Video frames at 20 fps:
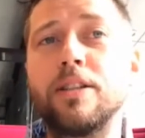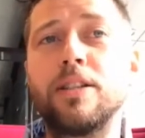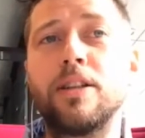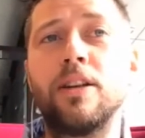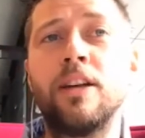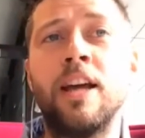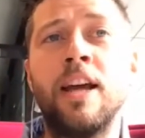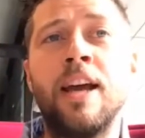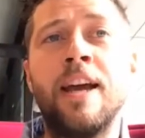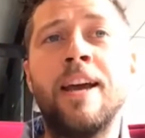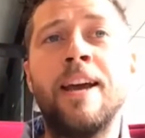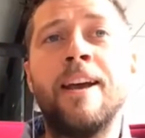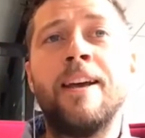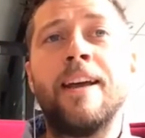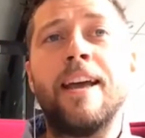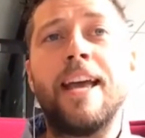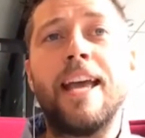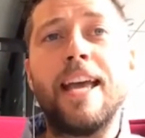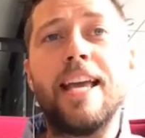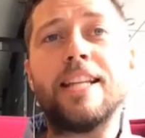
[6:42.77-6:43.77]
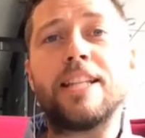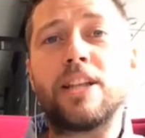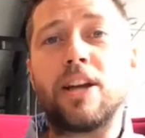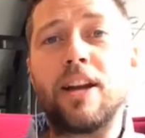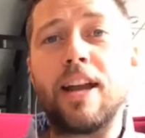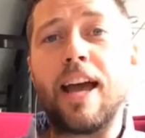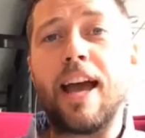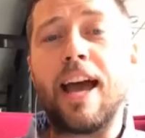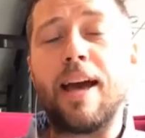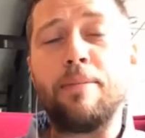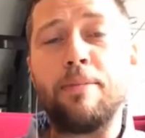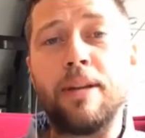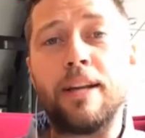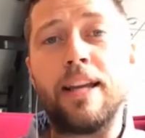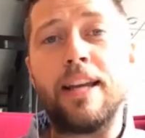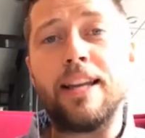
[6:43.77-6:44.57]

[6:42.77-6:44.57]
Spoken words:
So it's going to happen.